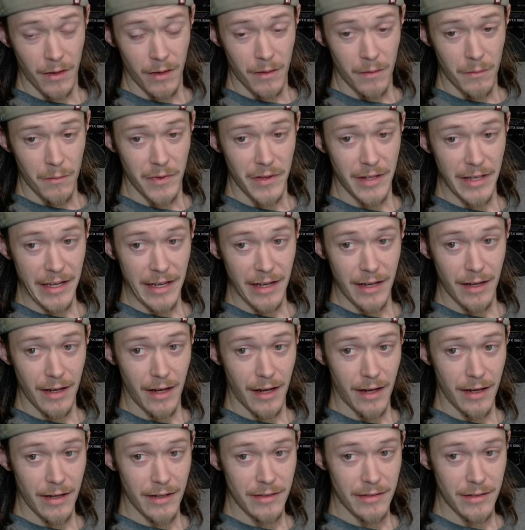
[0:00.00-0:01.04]
The
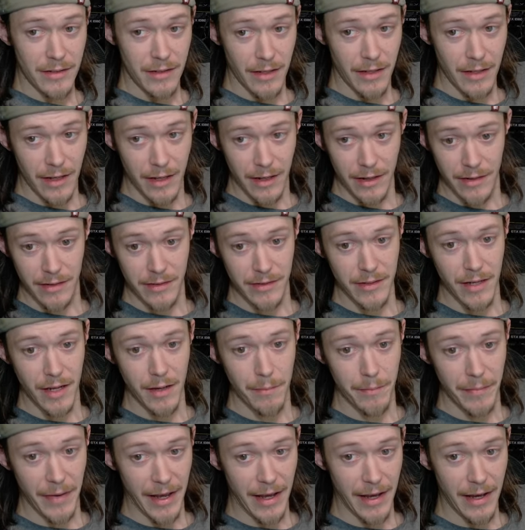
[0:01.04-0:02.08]
AI is
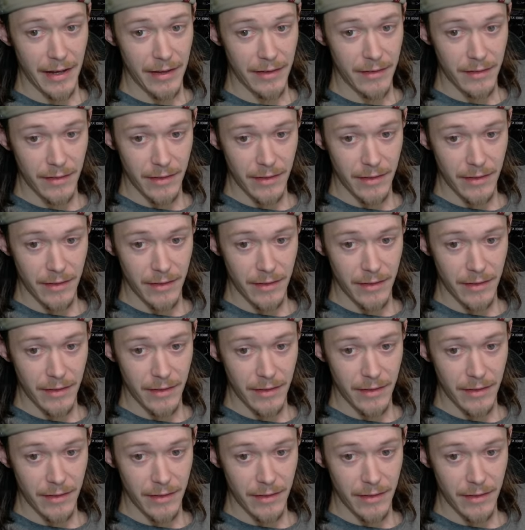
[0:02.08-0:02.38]
not bad.